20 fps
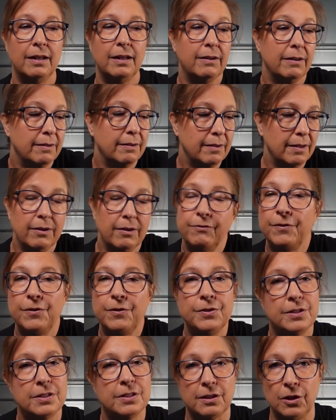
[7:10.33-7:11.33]
And in
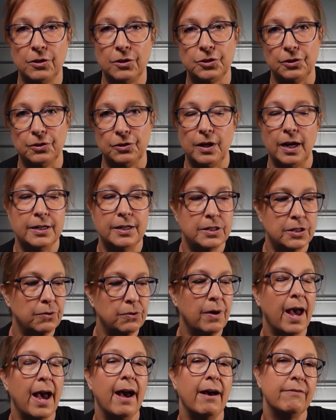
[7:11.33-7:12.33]
full disclosure, I
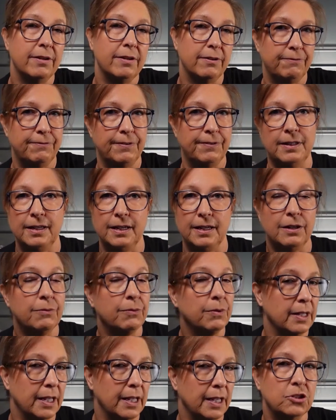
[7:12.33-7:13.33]
do have an
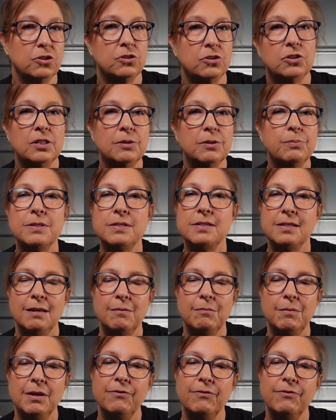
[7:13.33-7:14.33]
affiliate relationship with
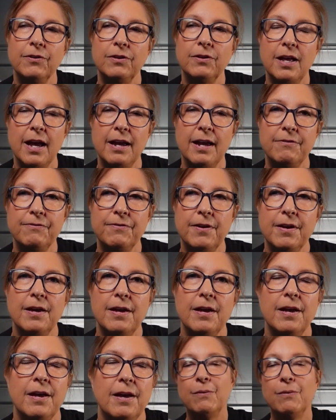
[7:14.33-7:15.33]
C M E for life,
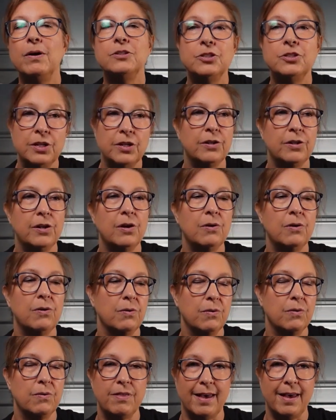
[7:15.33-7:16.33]
but I want you to
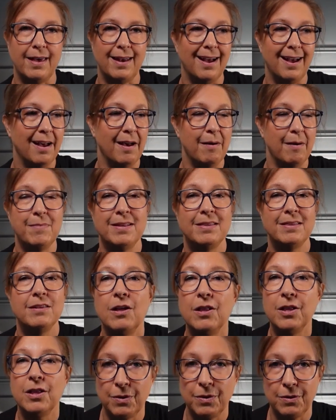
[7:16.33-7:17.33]
know that I'm not the
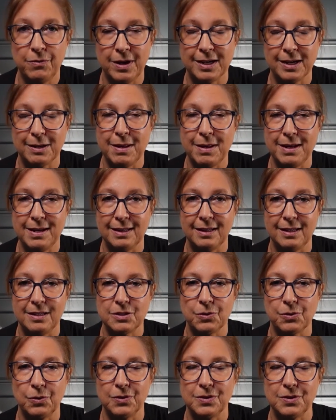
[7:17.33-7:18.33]
only one recommending
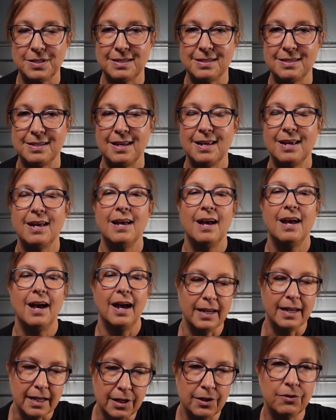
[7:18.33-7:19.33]
these courses.
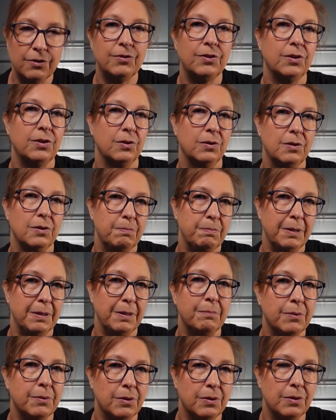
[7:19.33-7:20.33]
I interviewed
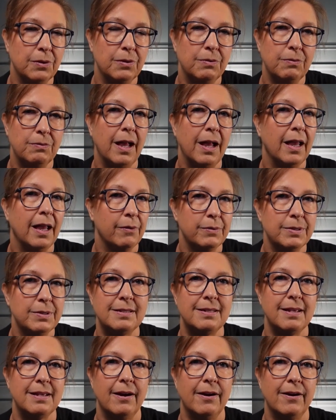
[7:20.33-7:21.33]
people while I
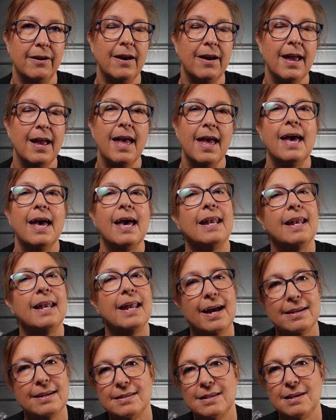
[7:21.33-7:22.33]
was there and
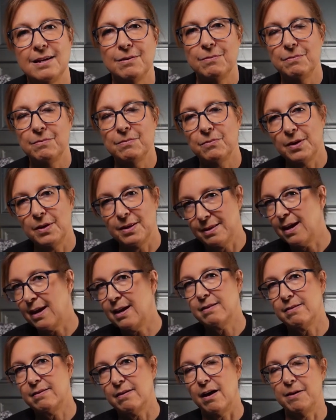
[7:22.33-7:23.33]
asked them what
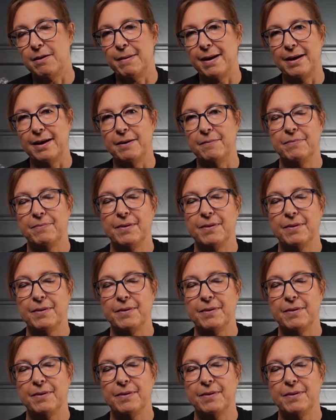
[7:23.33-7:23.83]
they thought about